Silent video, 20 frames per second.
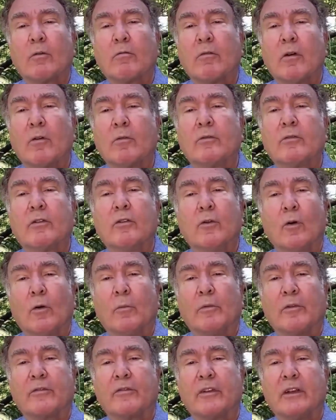slower road to
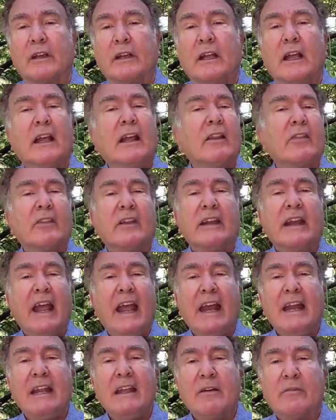normalcy
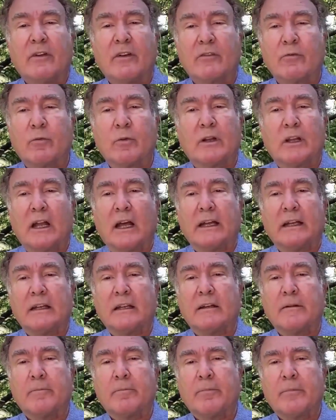than any of us would
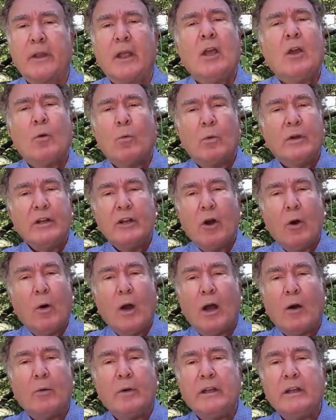like. We
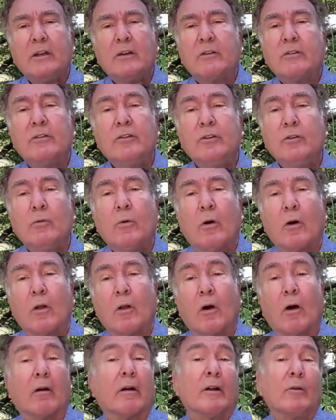know how eager you
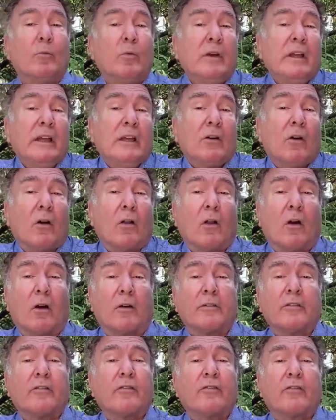all are, and we all
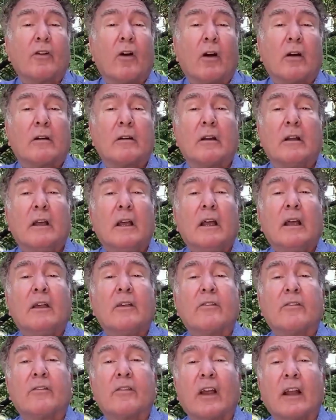are, to start
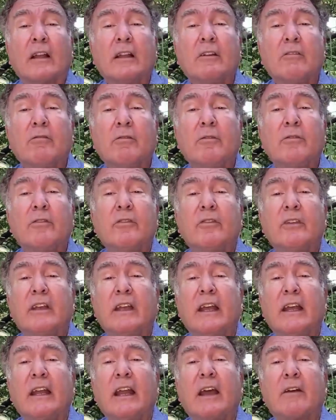selling cruises
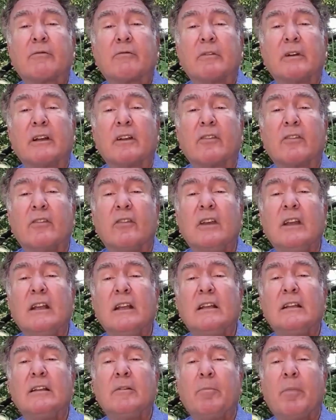again after an
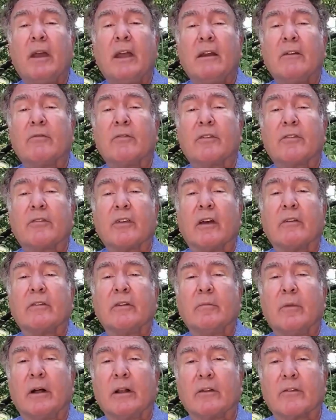exceedingly painful
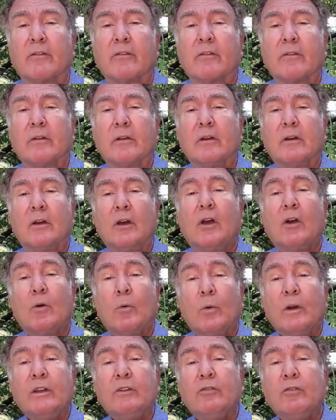7 months.
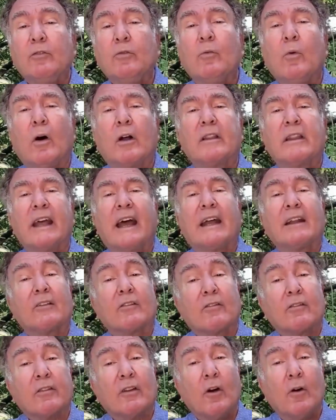We too want
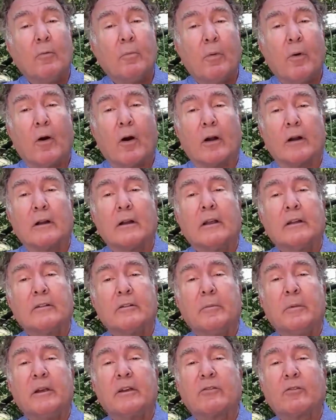that slow part
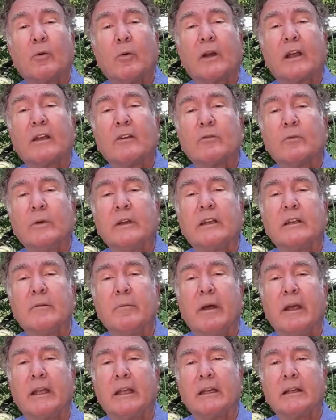to be as quick as we
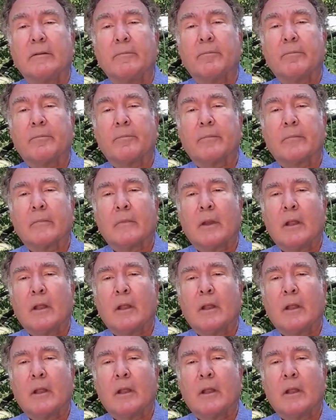can make it.